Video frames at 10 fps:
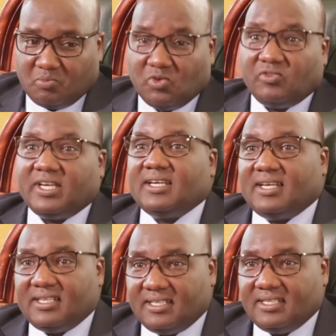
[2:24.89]

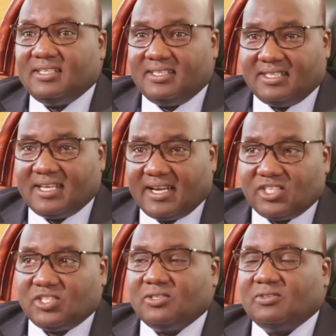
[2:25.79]
moving in the
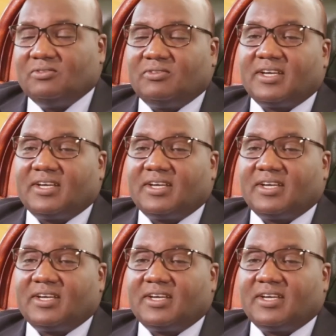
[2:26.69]
direction of